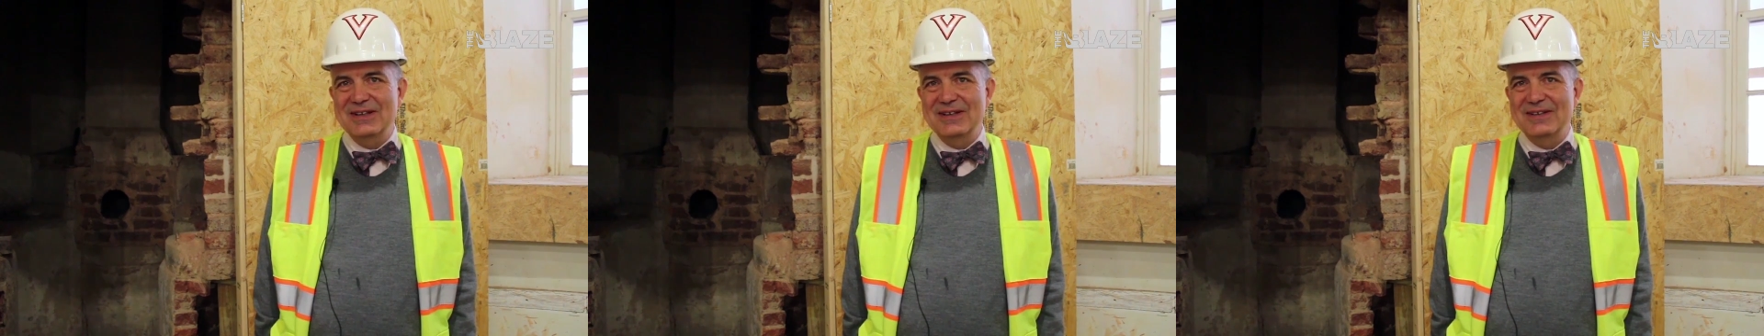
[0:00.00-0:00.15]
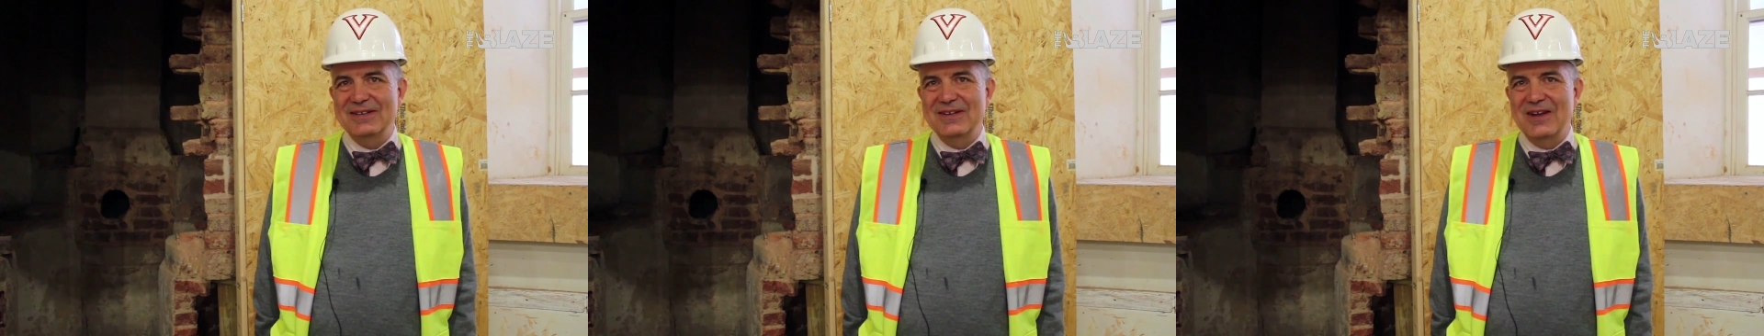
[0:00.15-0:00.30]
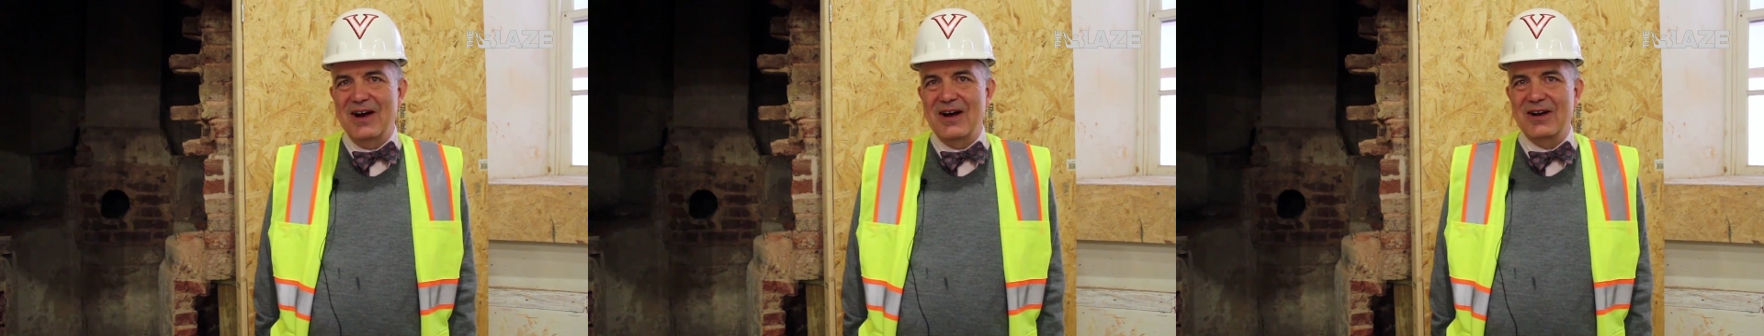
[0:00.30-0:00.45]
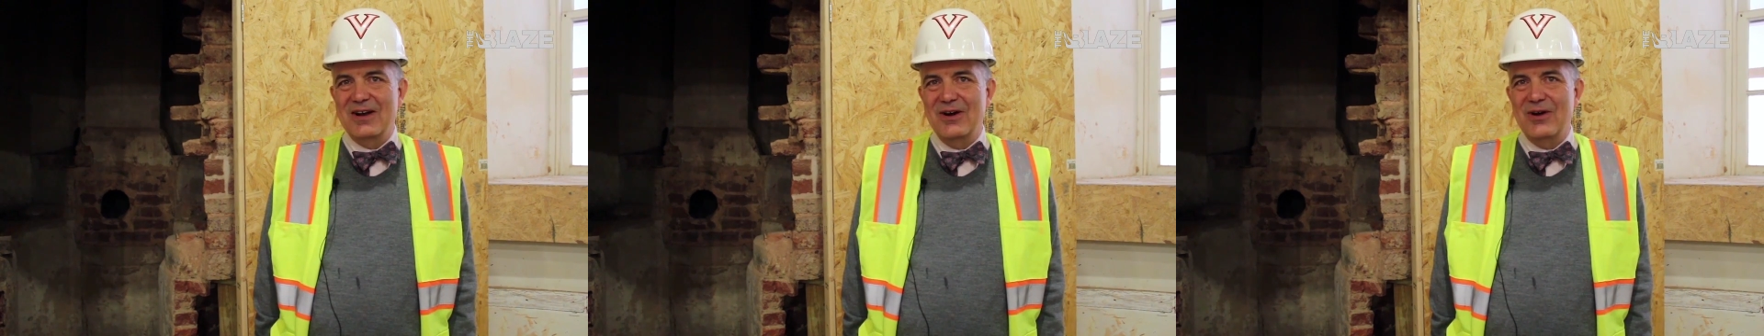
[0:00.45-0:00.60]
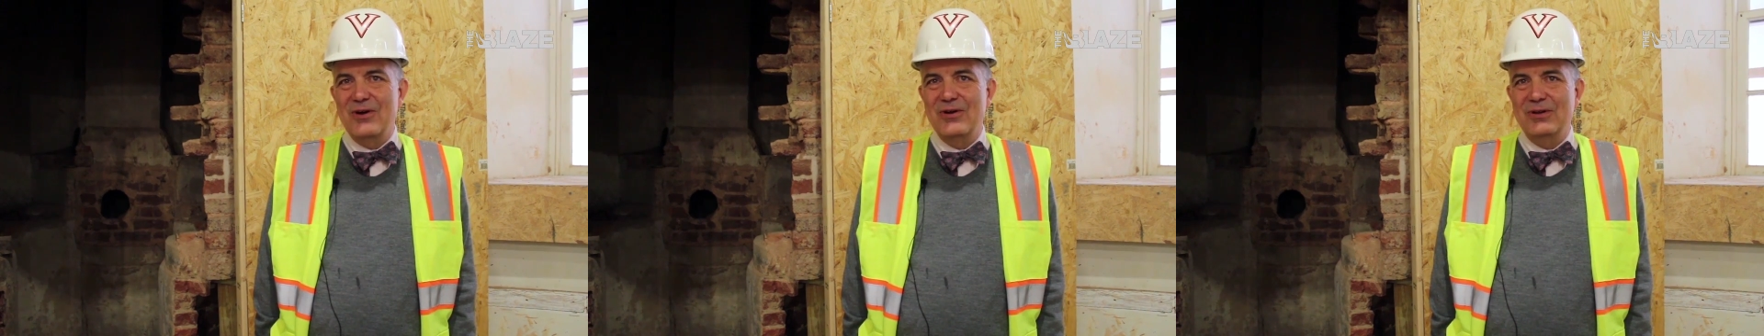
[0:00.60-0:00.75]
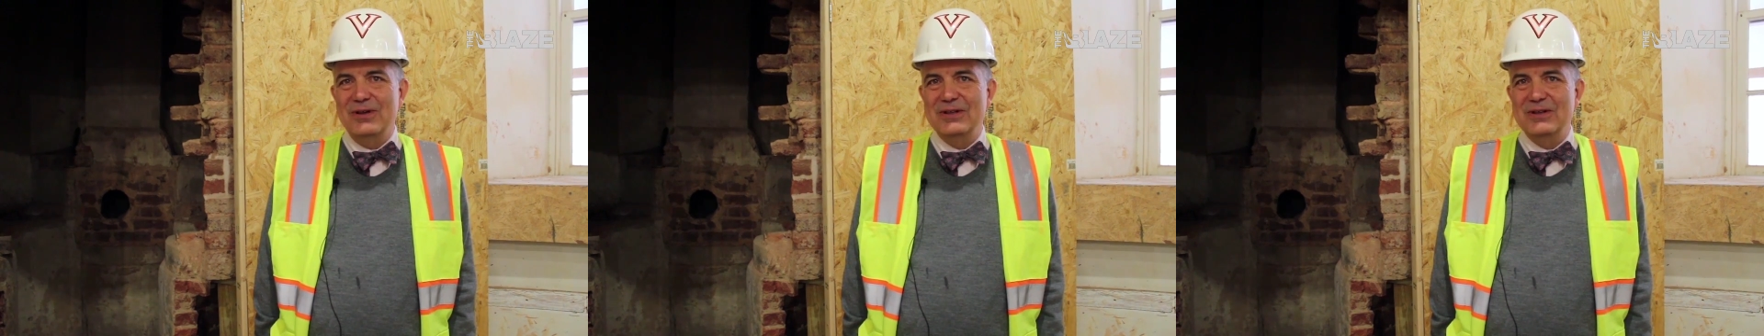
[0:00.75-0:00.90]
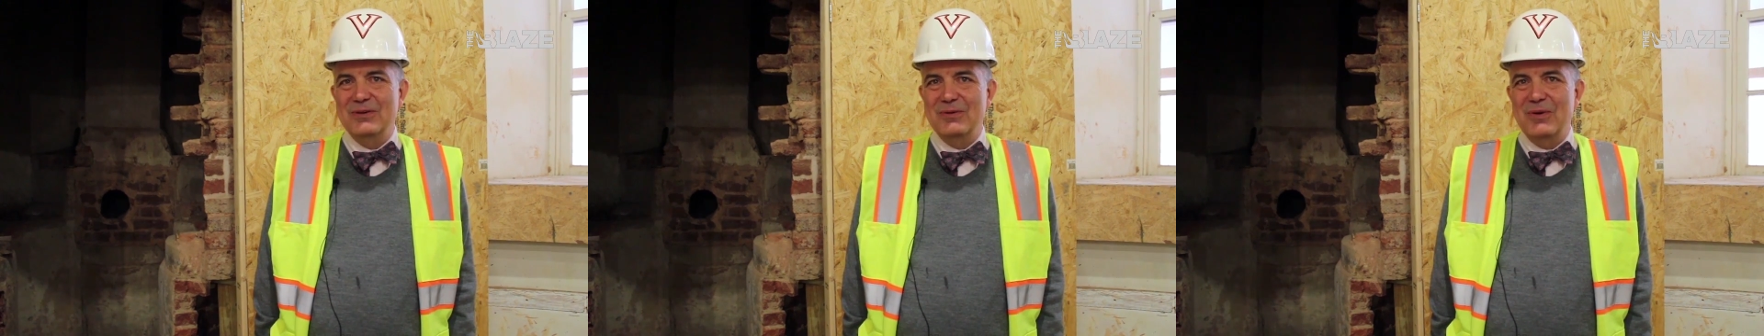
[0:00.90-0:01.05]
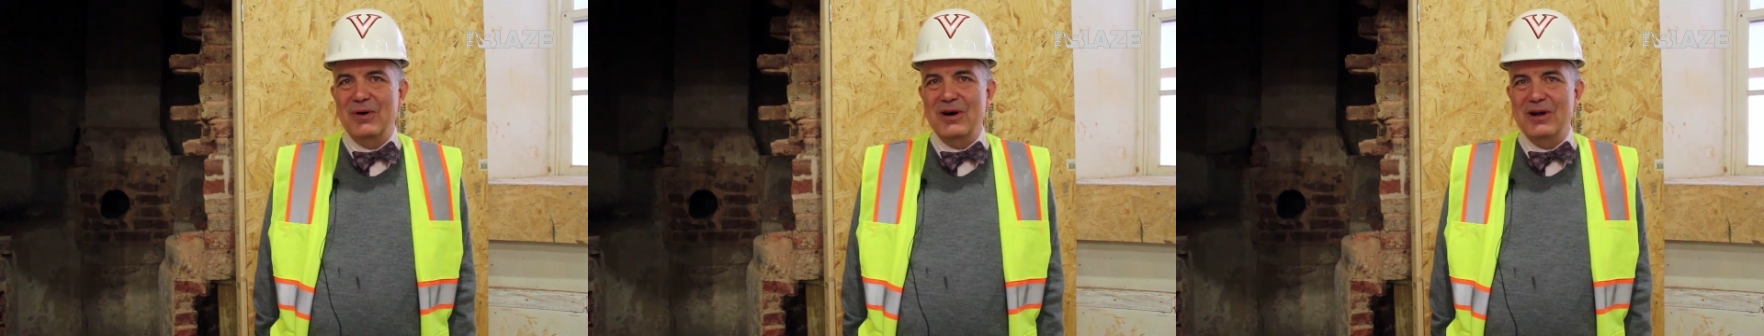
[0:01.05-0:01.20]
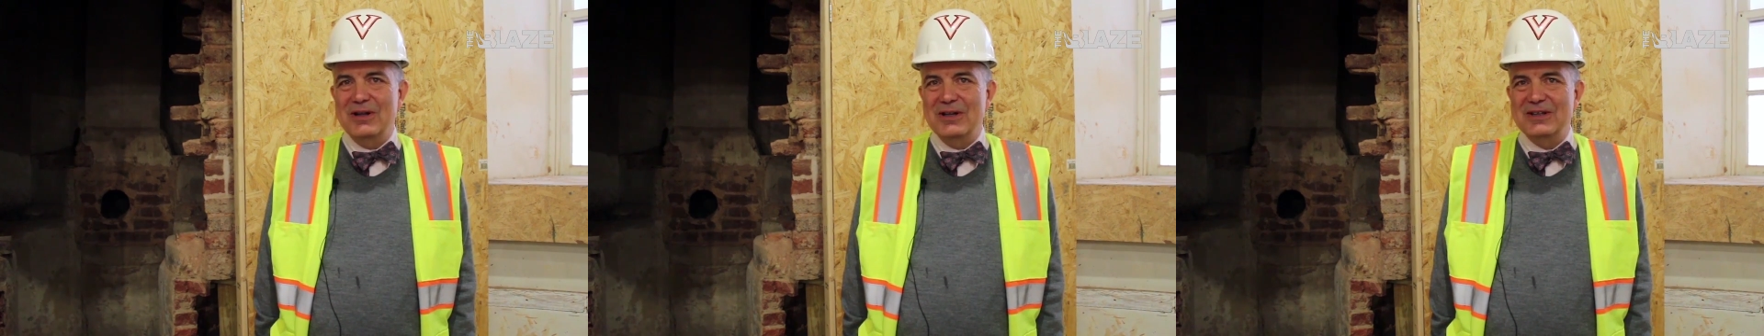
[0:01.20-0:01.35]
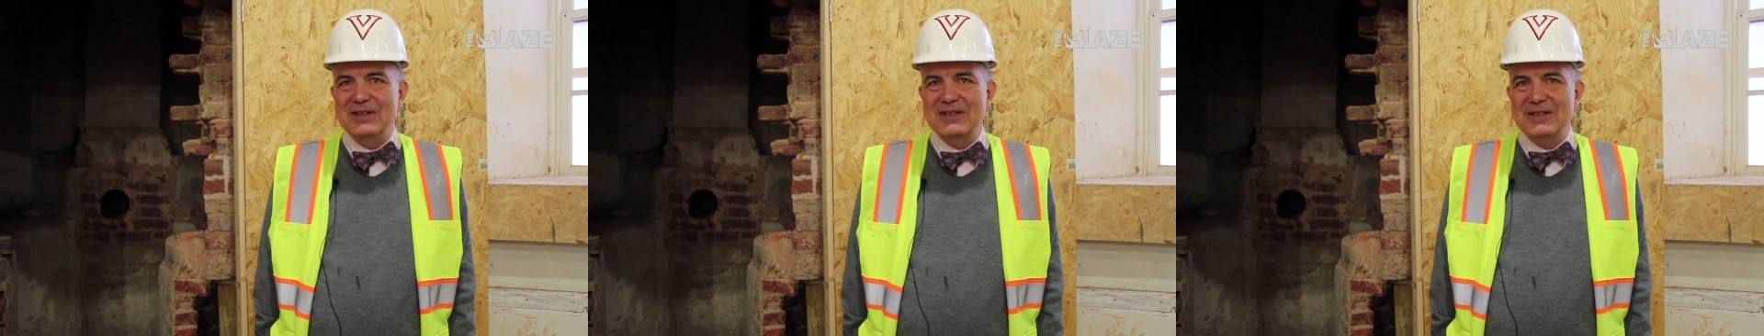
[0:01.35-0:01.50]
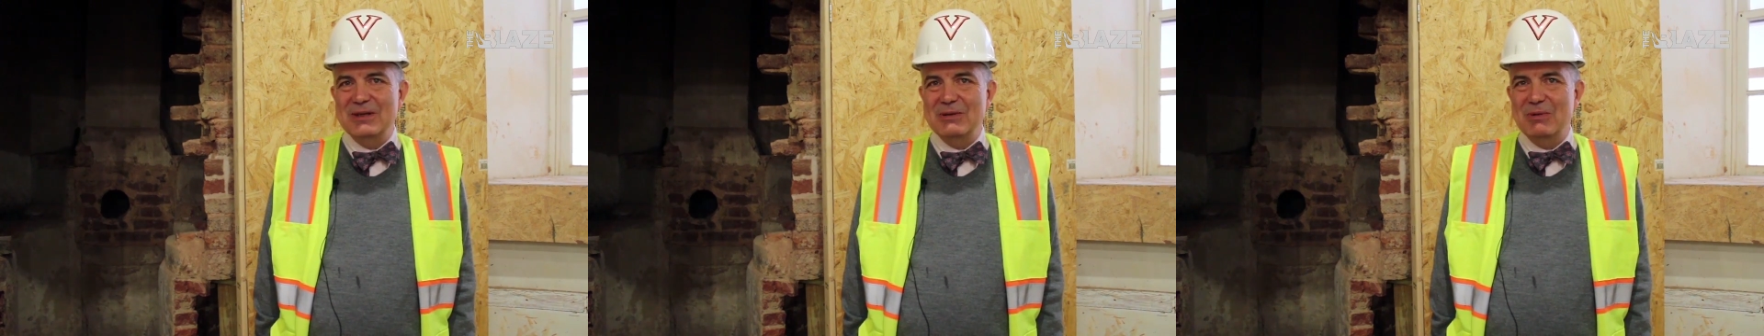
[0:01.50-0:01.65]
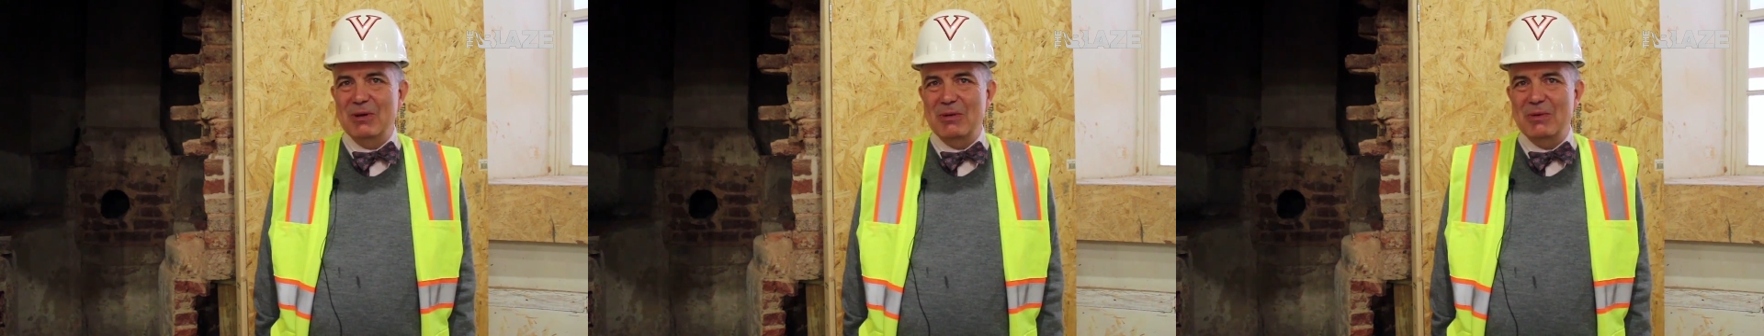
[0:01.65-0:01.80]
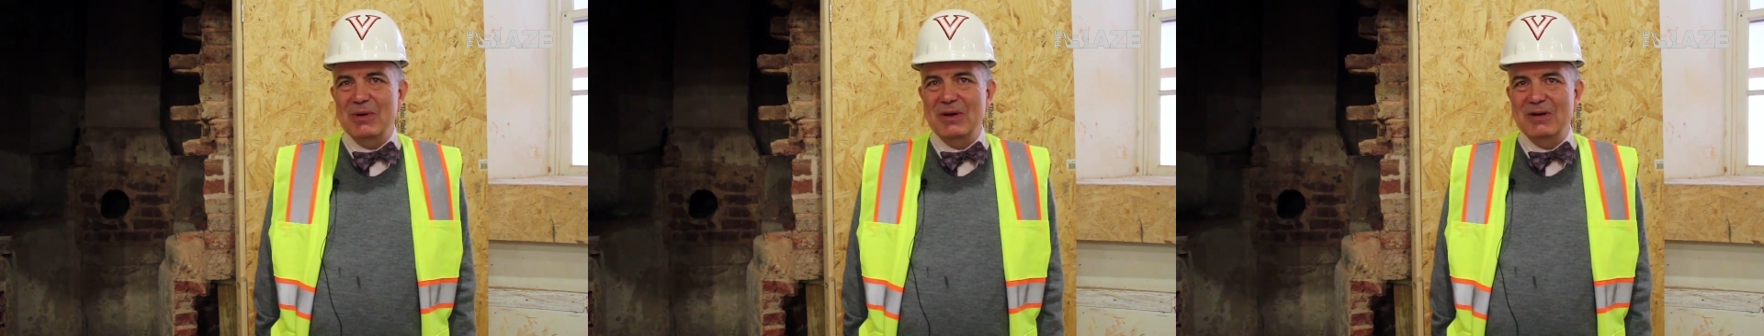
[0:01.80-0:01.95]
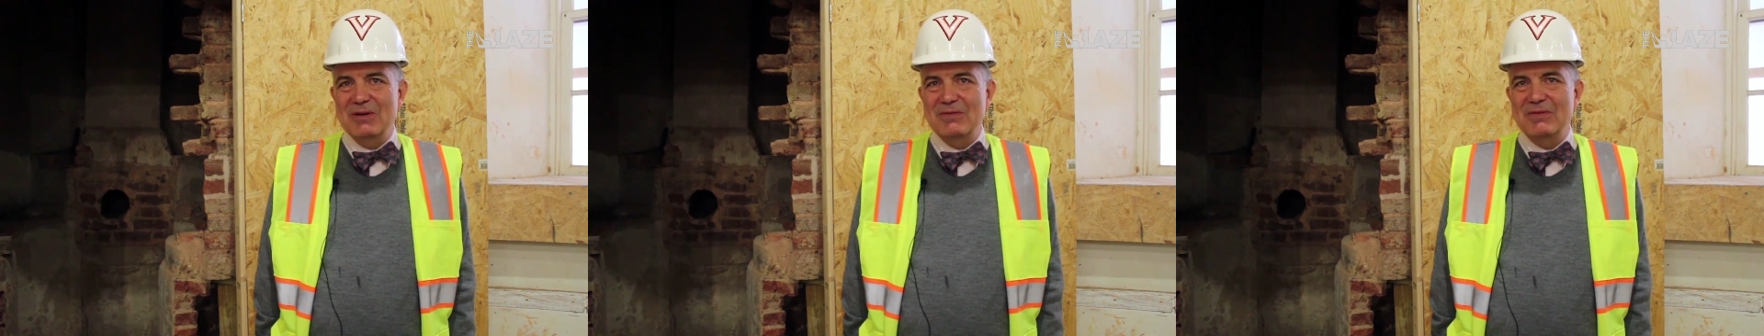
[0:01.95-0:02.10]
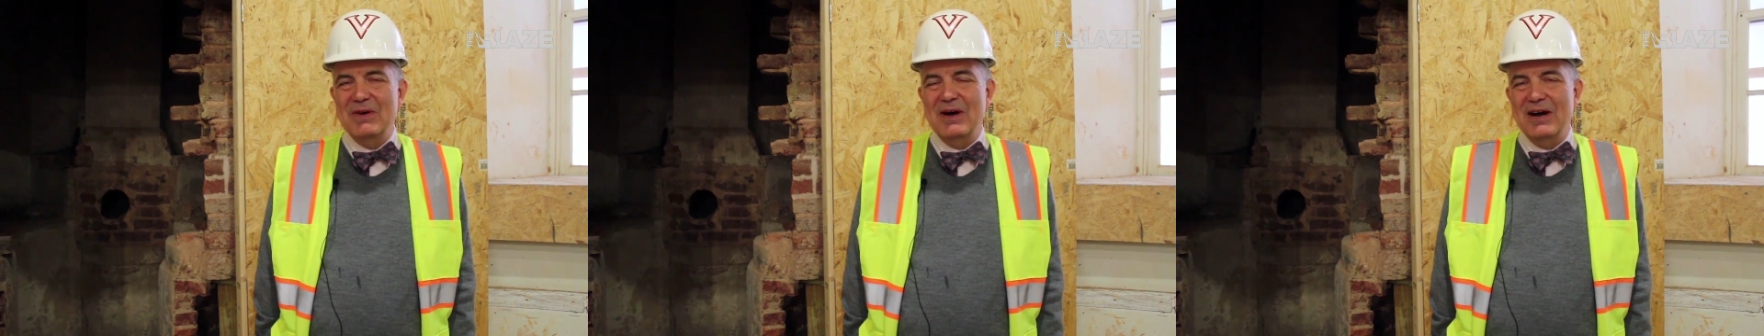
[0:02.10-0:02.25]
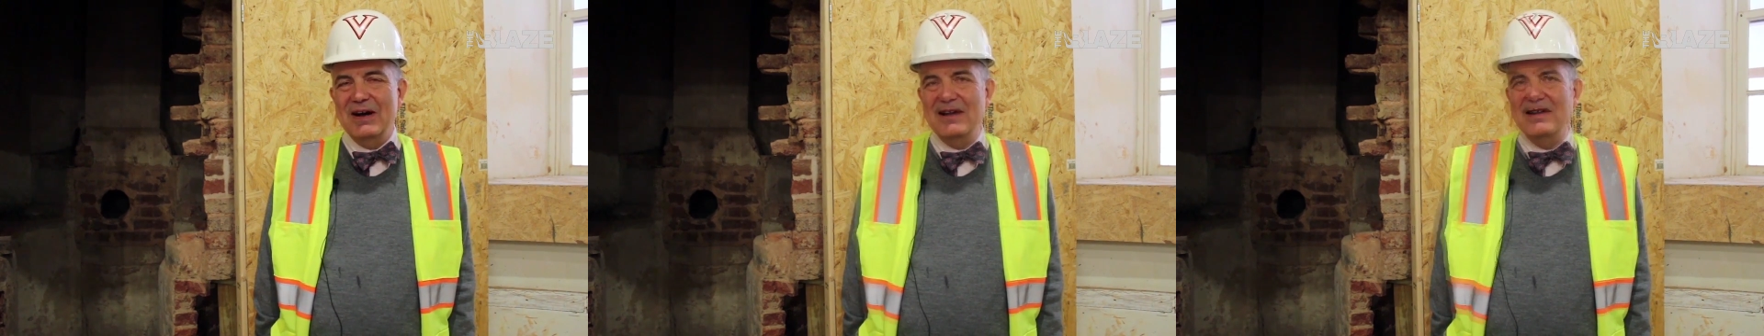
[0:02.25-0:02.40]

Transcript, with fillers: knock a hole in the wall and see what we could find.